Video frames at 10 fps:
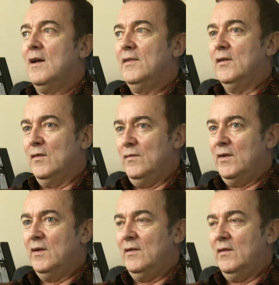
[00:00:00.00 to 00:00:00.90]
there's a
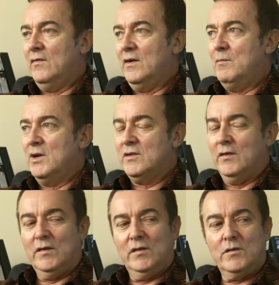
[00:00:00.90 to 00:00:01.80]
very there's very much
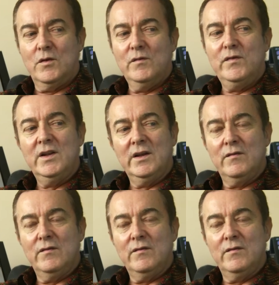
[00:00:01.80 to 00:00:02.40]
there's a strong feeling